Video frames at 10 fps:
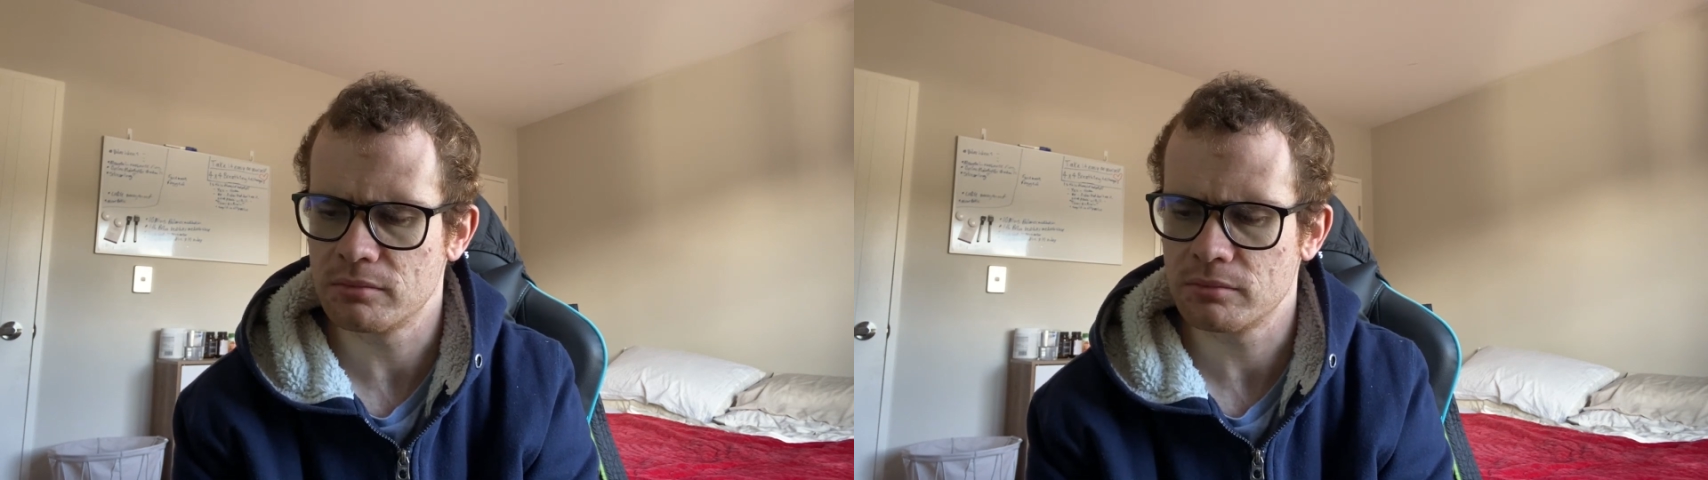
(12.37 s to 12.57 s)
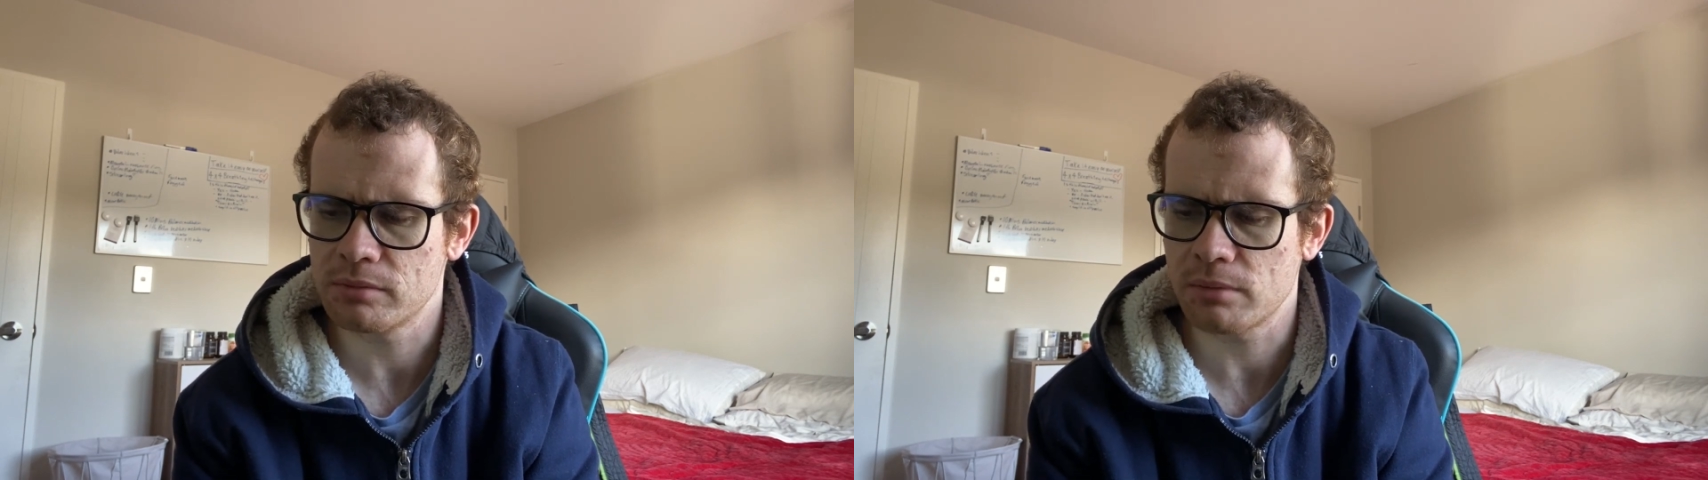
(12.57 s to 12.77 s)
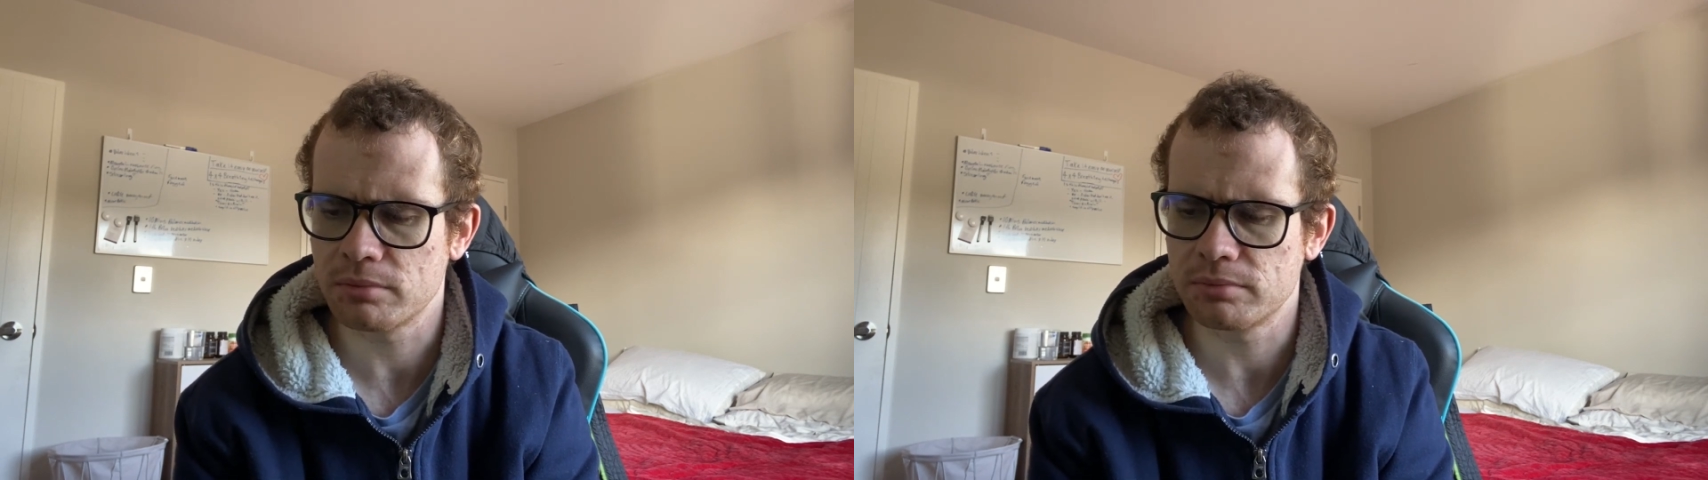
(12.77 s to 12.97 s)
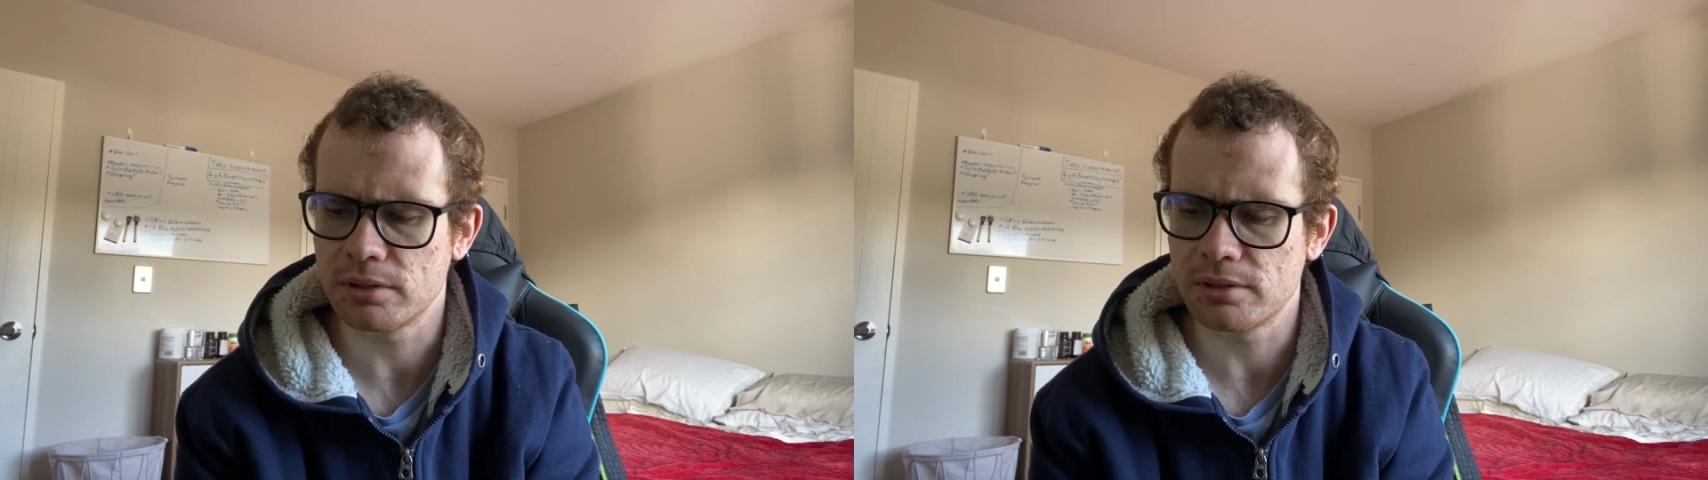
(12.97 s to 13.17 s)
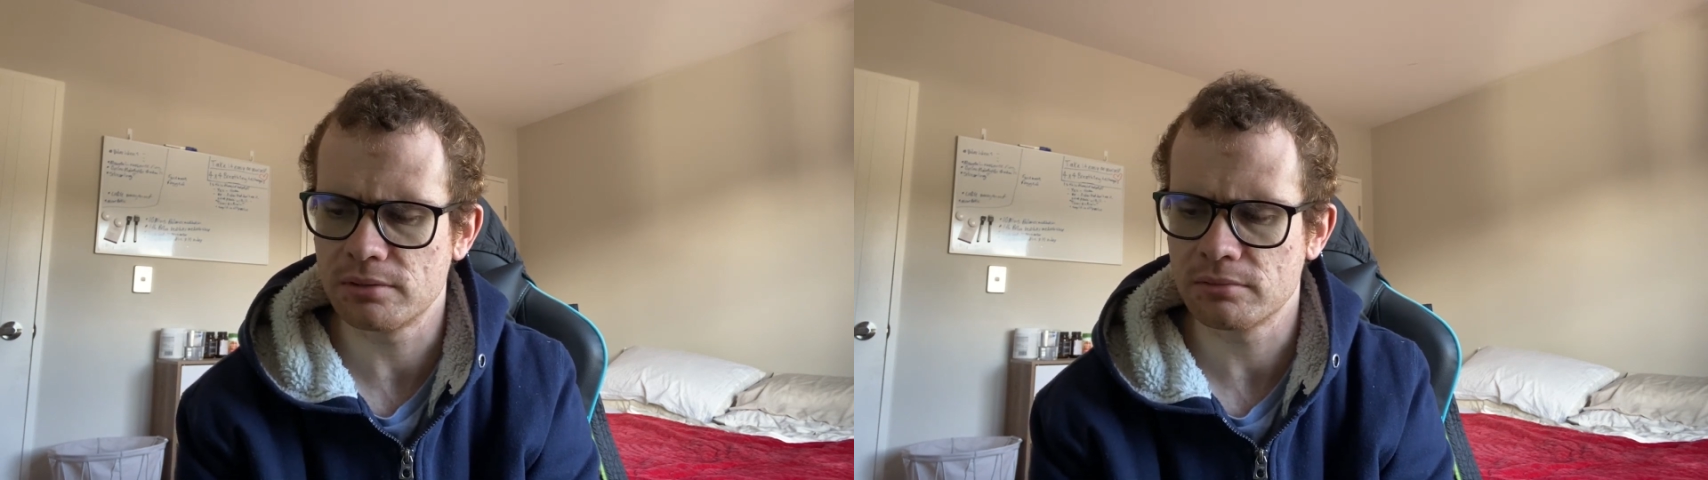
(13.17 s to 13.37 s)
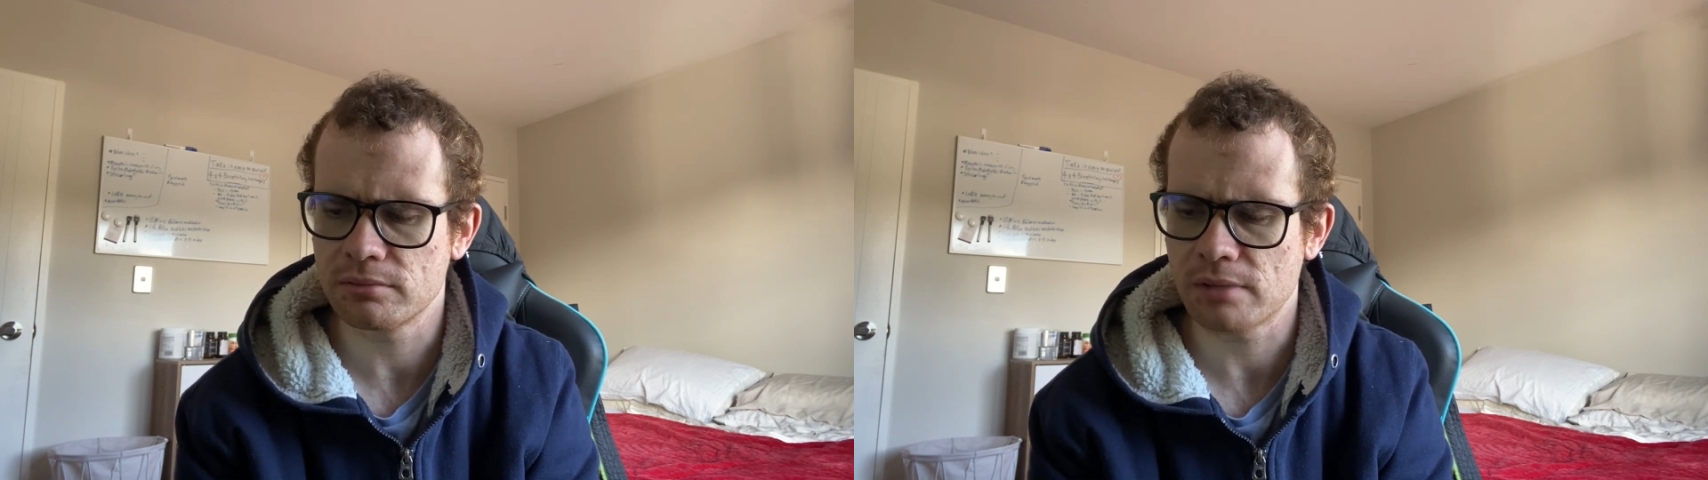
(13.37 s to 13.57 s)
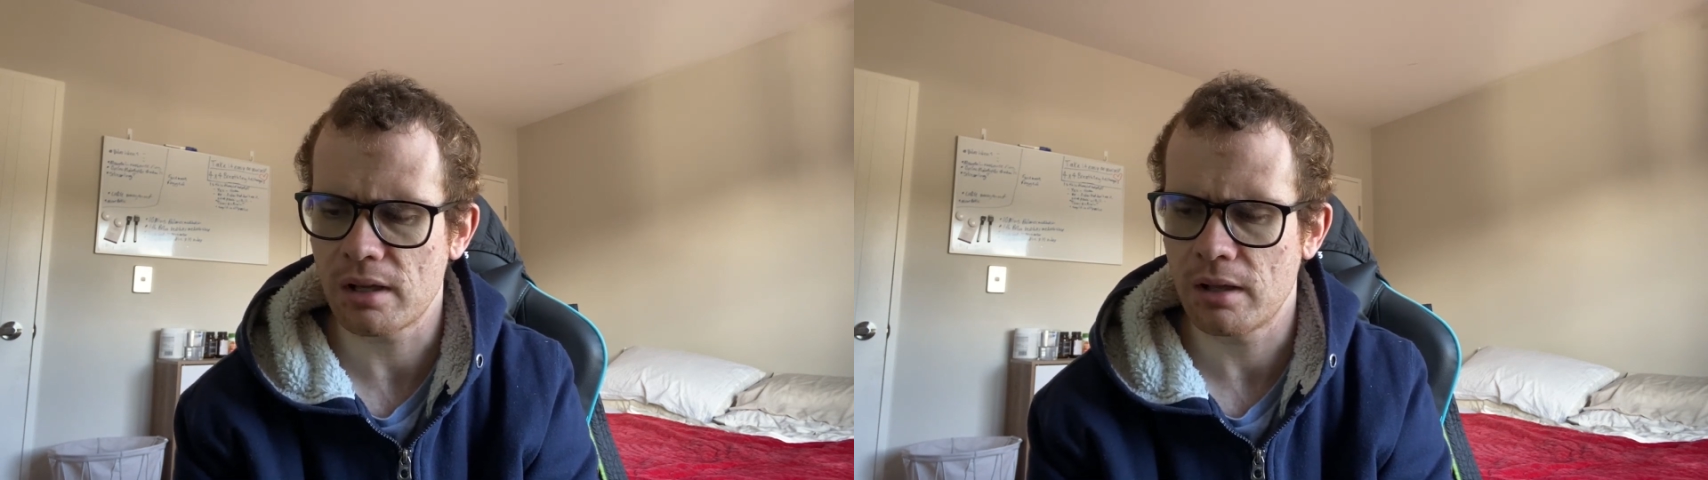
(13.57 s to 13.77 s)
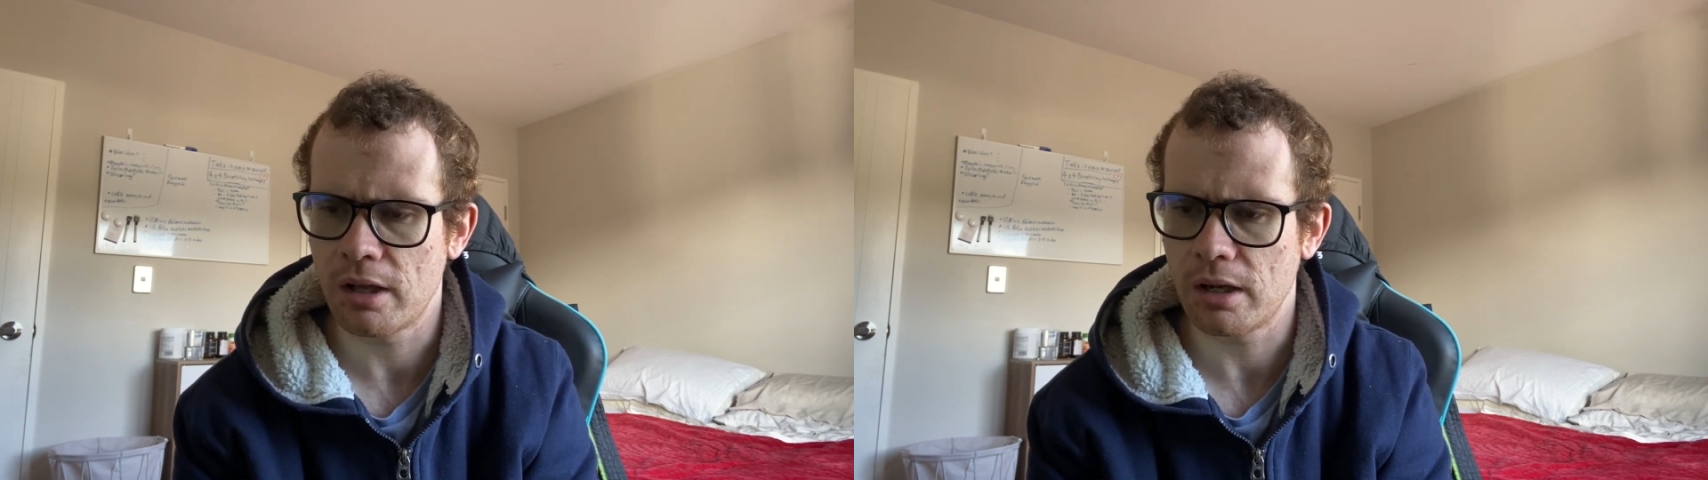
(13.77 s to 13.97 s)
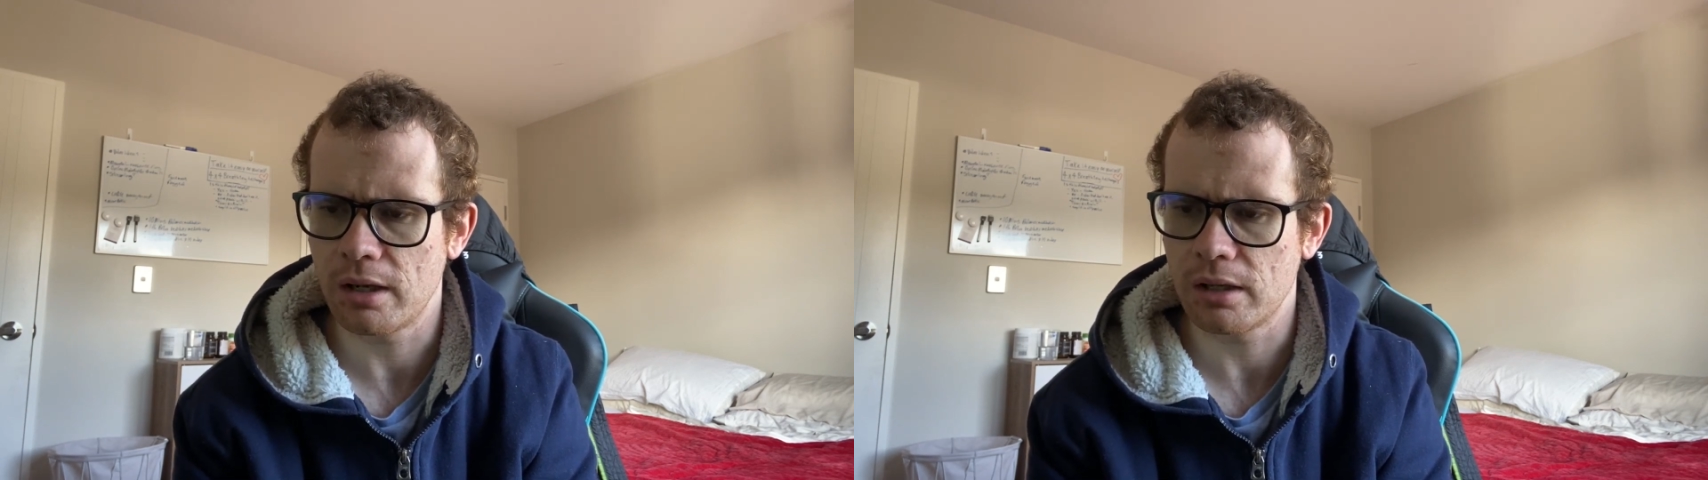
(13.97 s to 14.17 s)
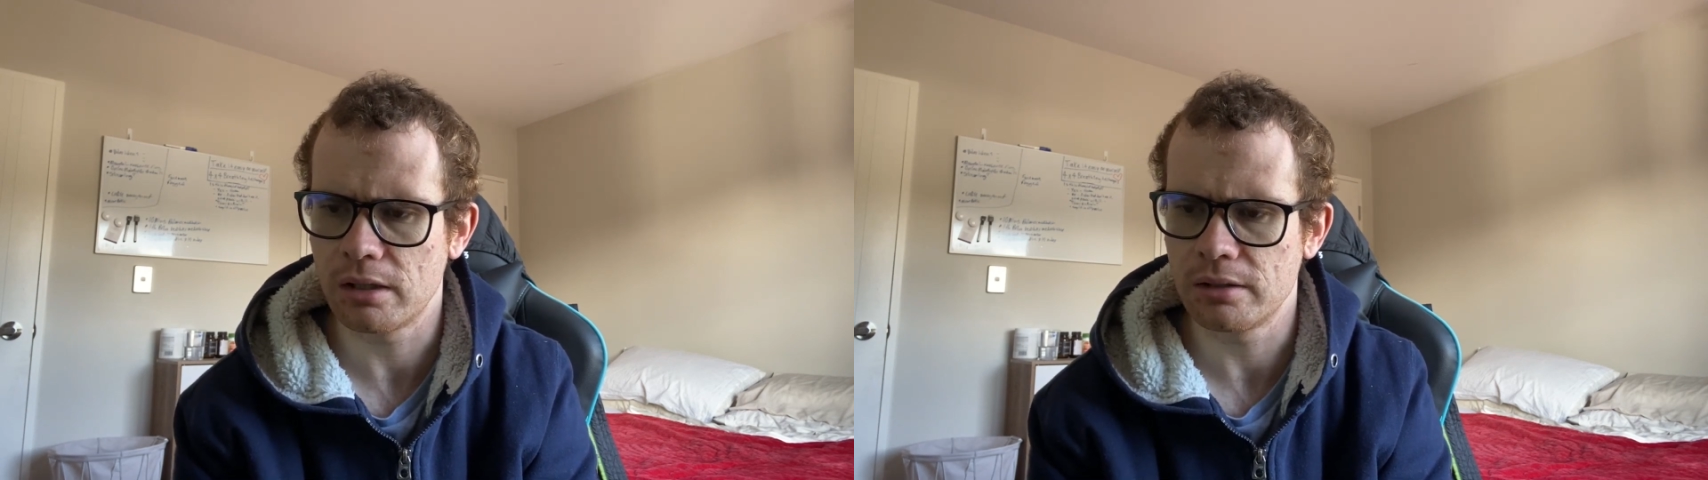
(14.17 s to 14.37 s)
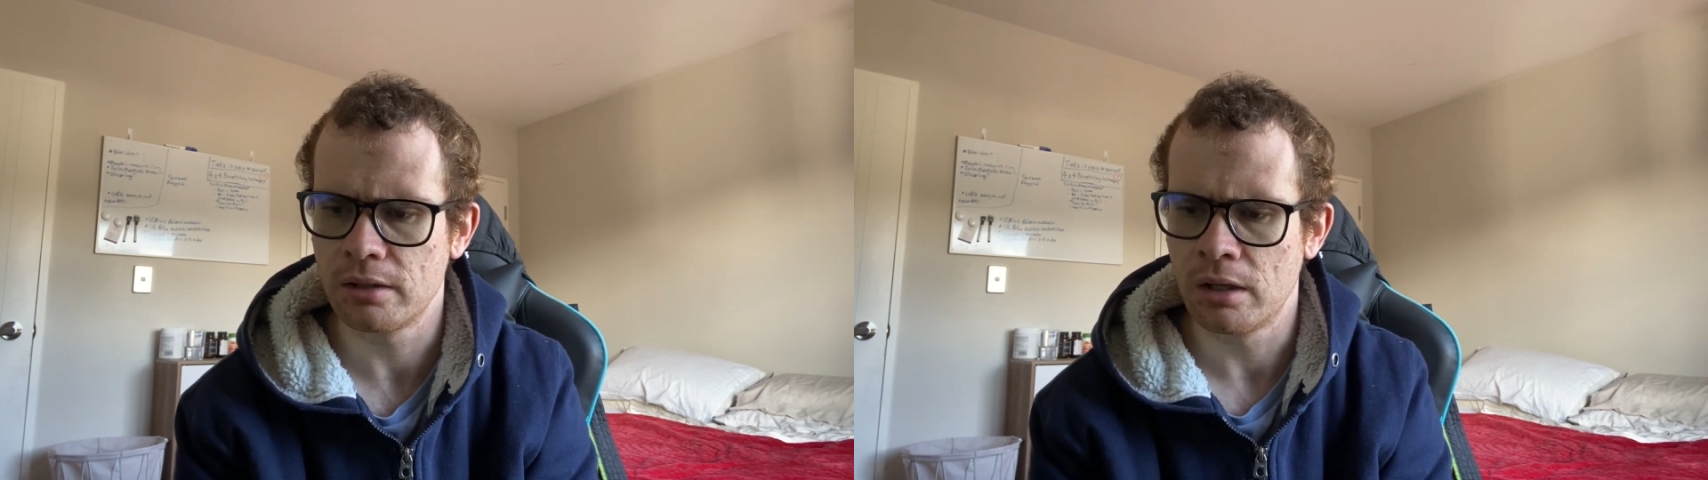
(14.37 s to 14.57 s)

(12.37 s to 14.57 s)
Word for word: probably. I